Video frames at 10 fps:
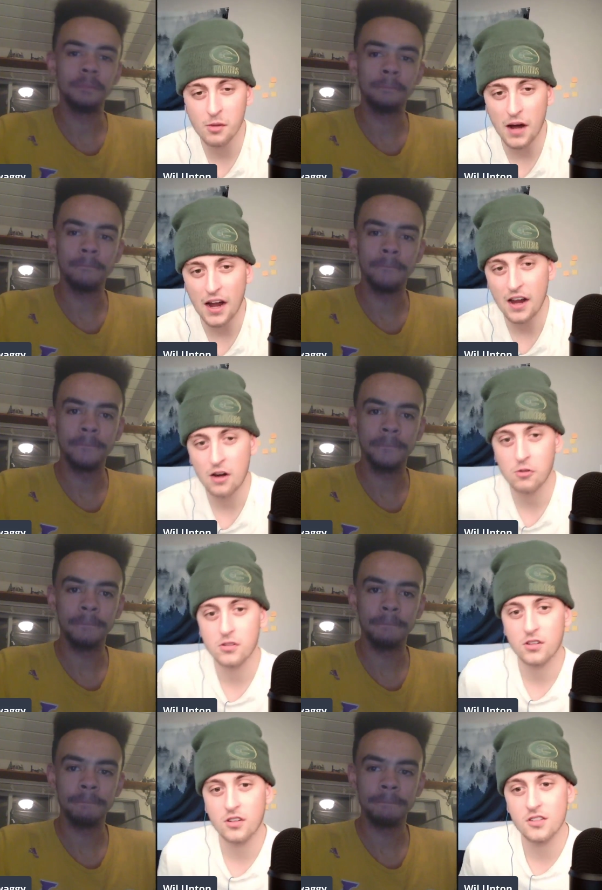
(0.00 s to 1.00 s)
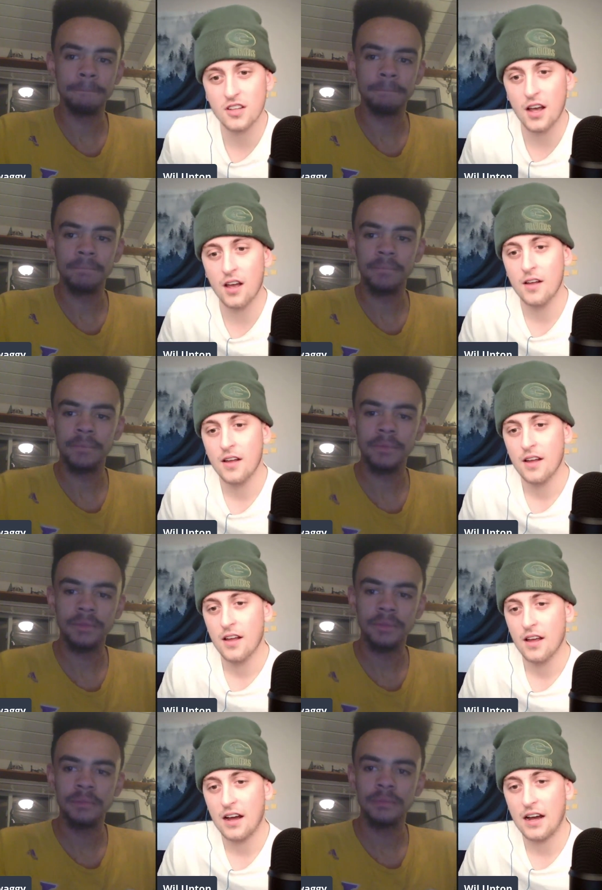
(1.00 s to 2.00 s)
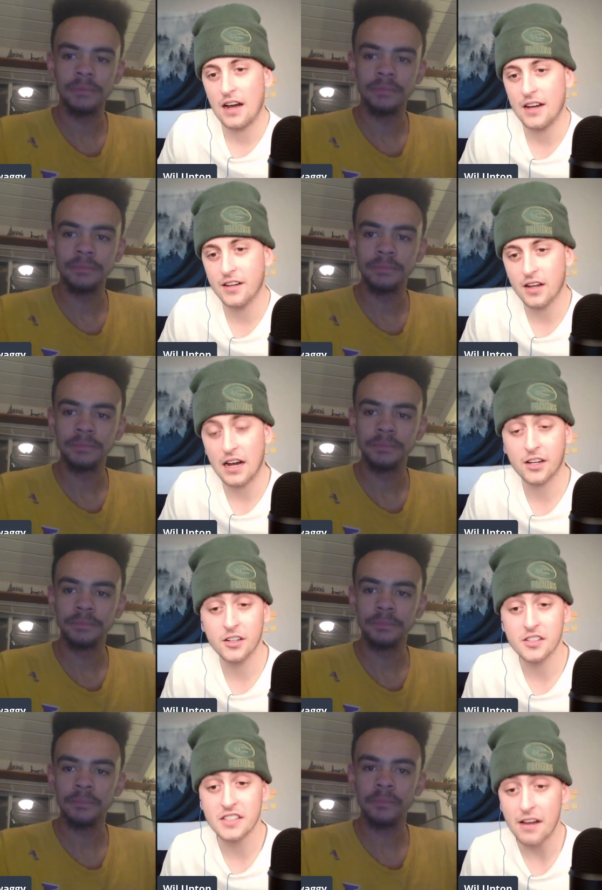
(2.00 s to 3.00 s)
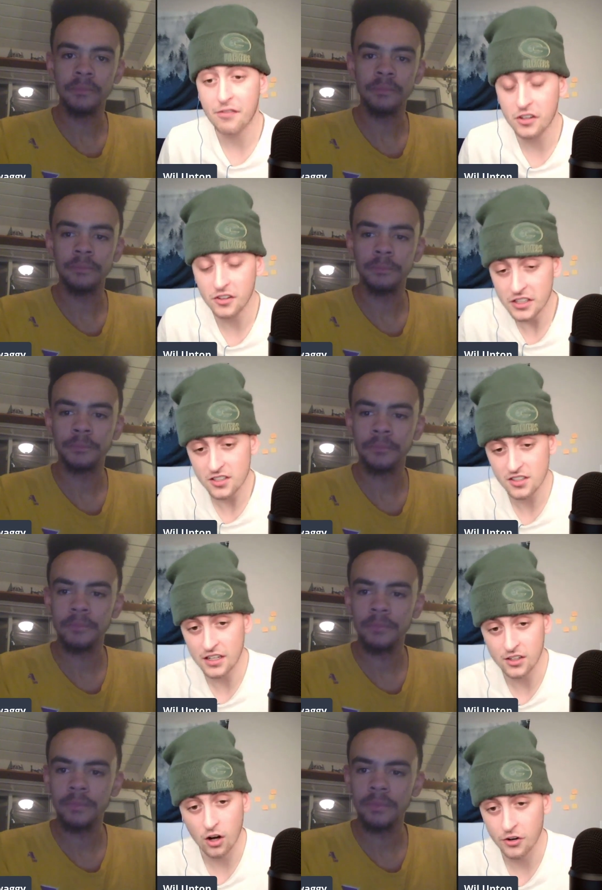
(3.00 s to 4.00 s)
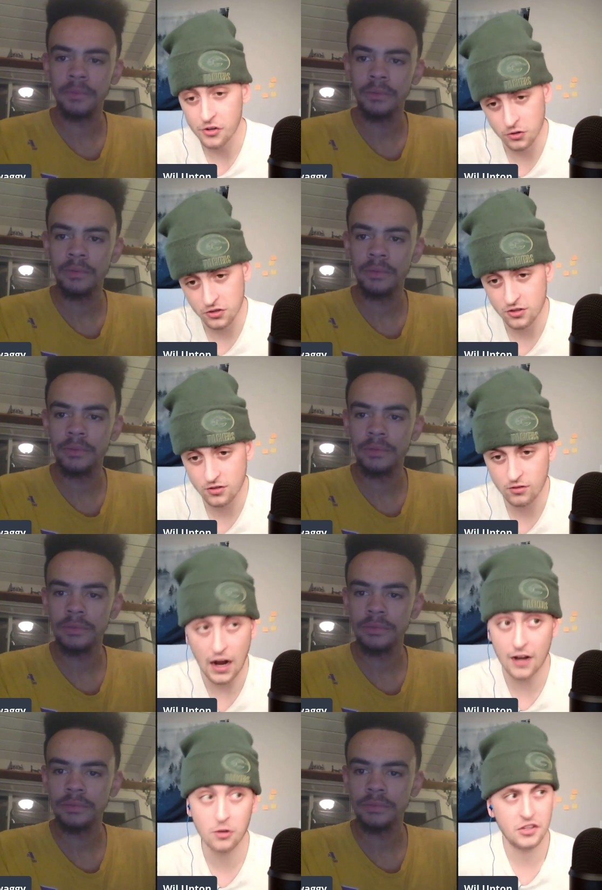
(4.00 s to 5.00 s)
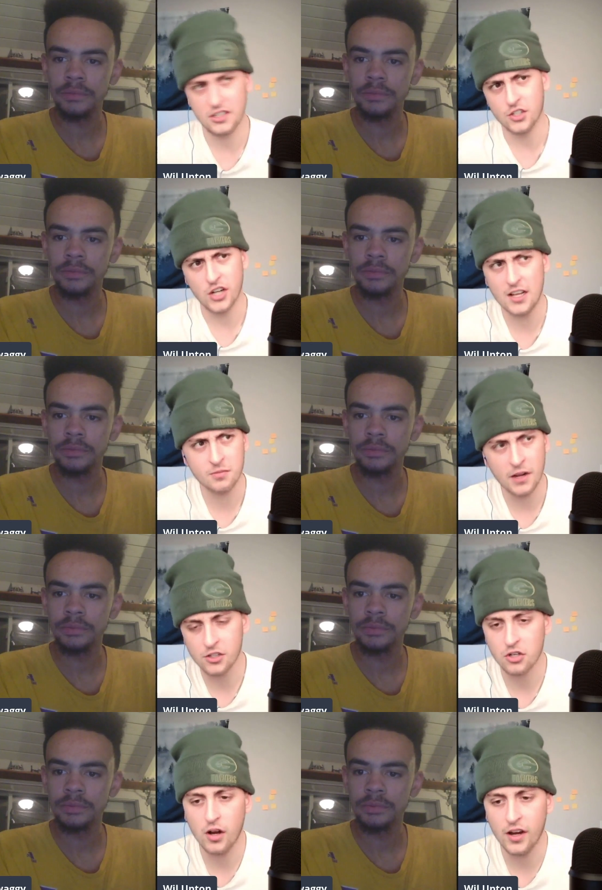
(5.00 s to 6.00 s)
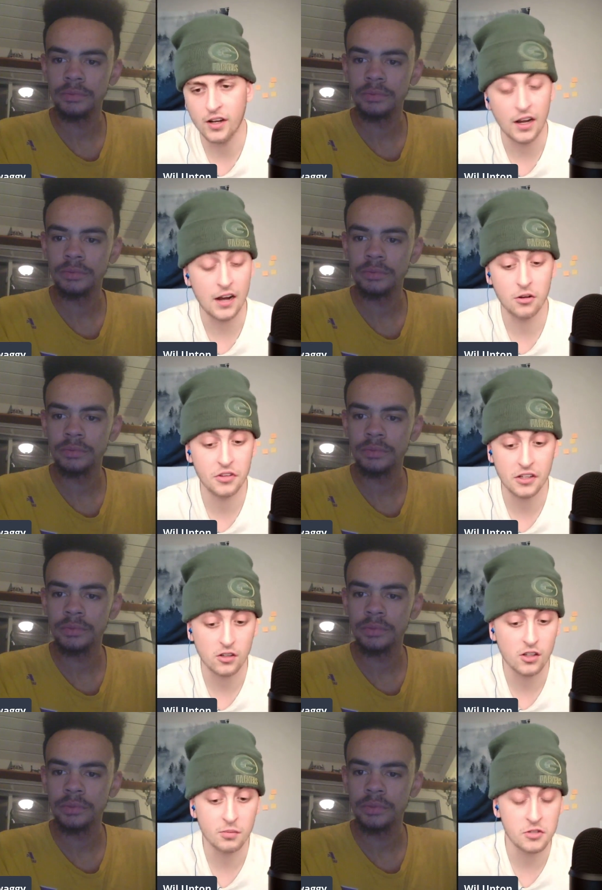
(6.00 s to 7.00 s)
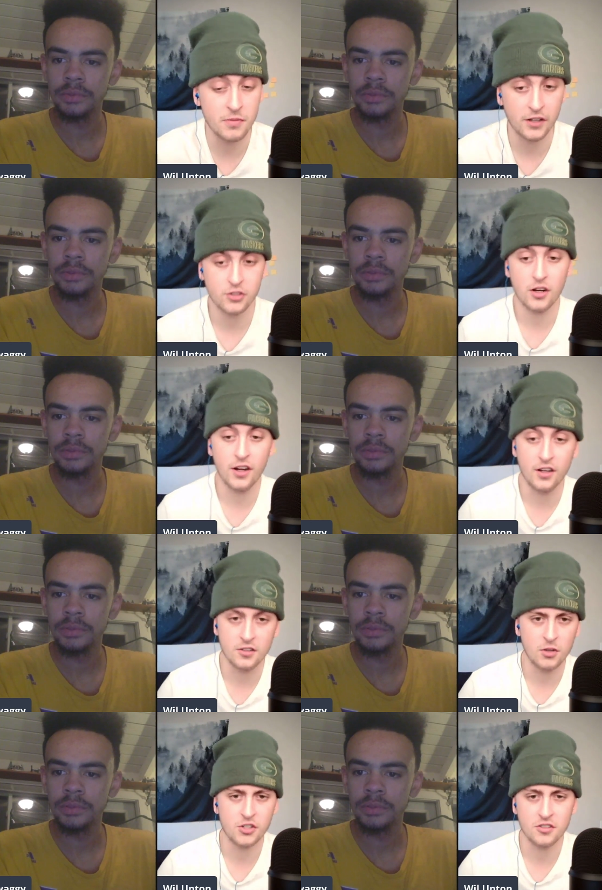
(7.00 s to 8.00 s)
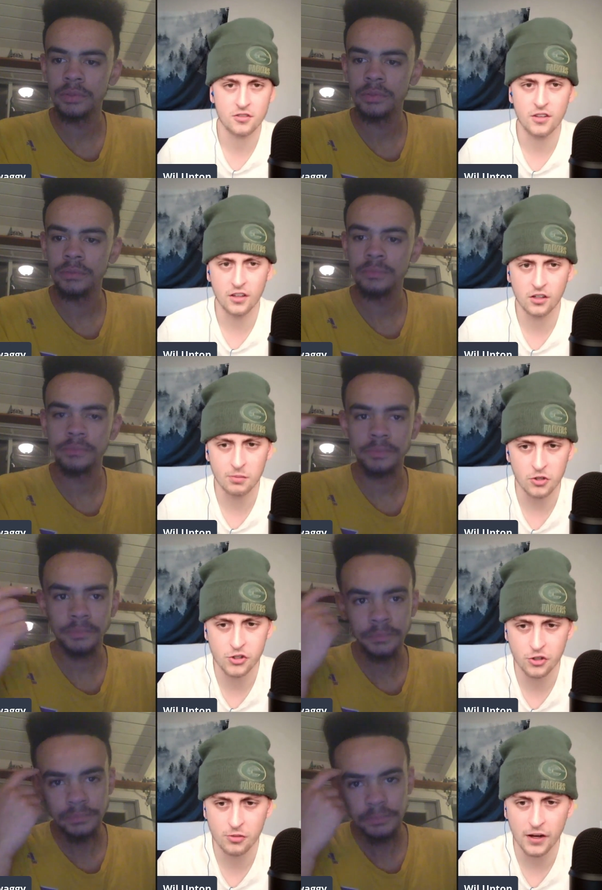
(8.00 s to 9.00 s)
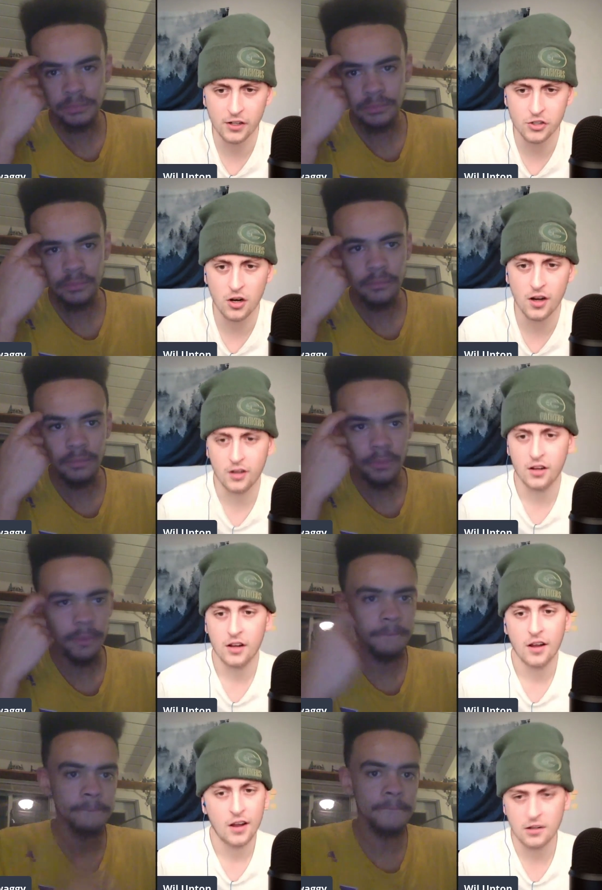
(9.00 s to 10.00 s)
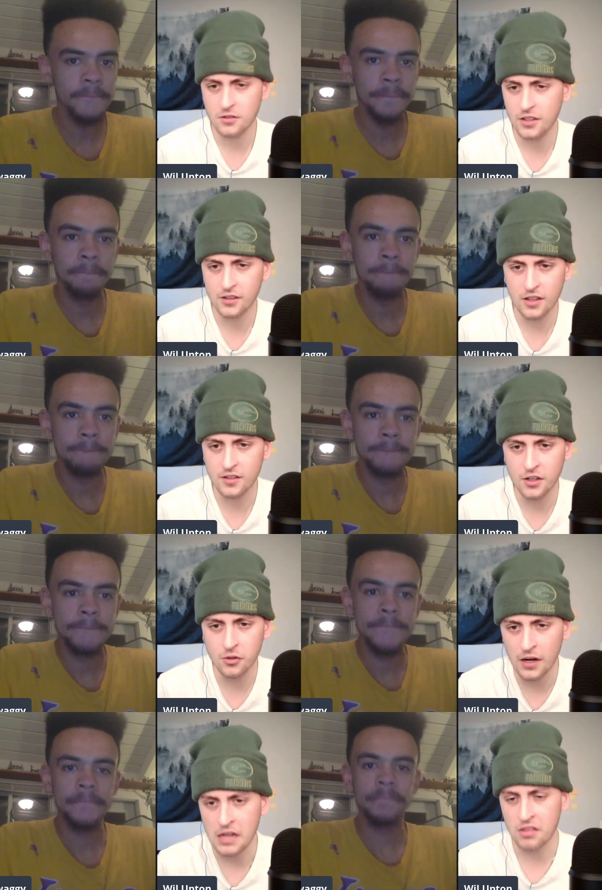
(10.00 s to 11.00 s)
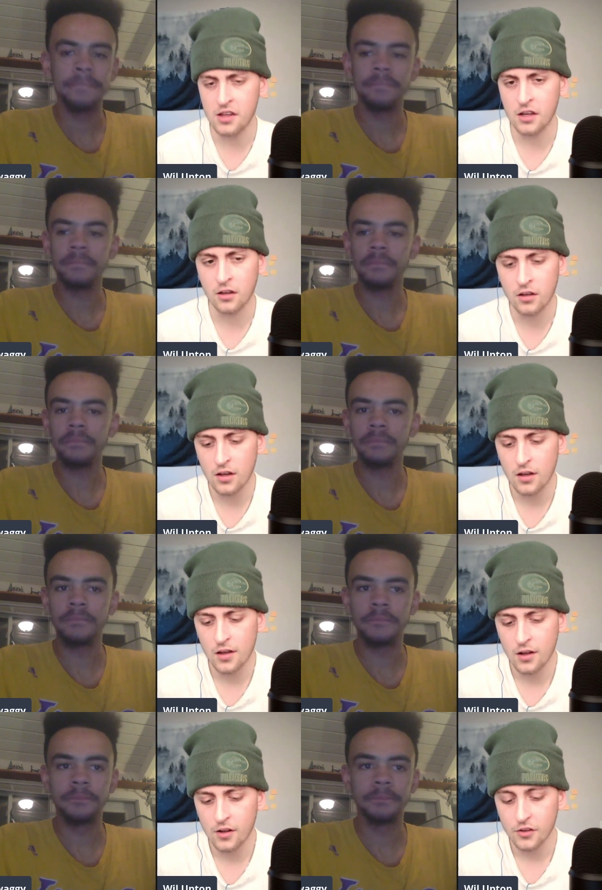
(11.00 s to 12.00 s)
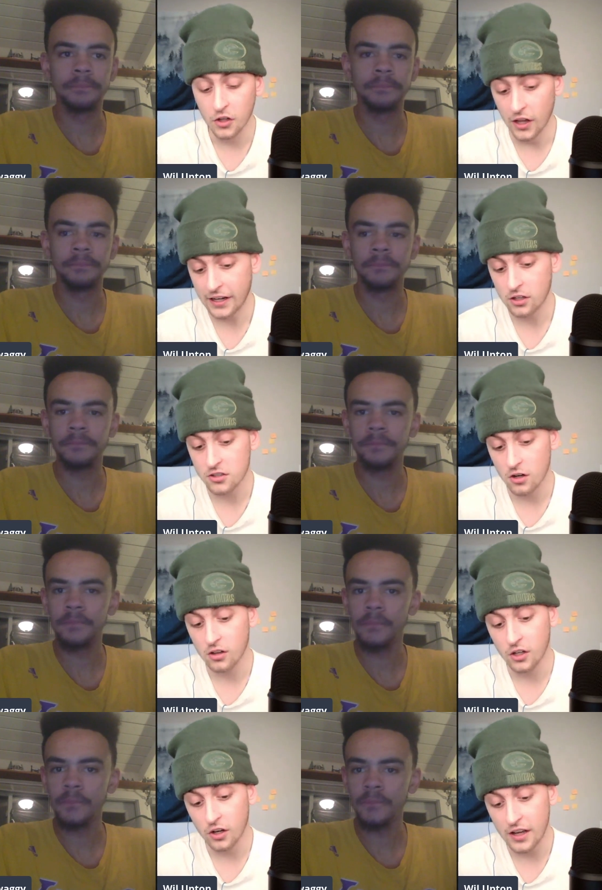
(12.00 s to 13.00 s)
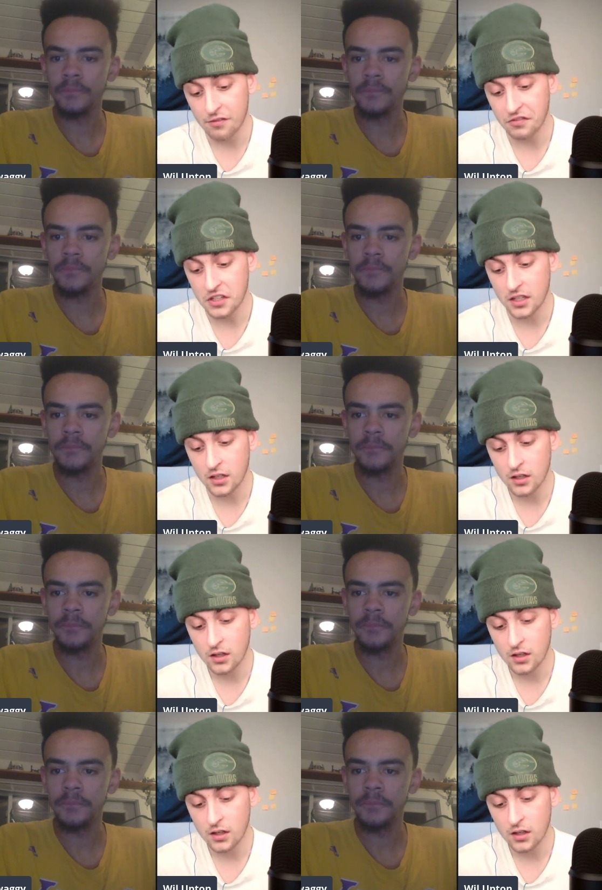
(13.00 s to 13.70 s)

Speaker 1: the buyout? Because I I could definitely see none of those. I don't think the Jazz make a trade, and I don't think the Clippers make a trade. As much as the Clippers should make a trade, I don't think that they do anything. The Lakers are a little iffy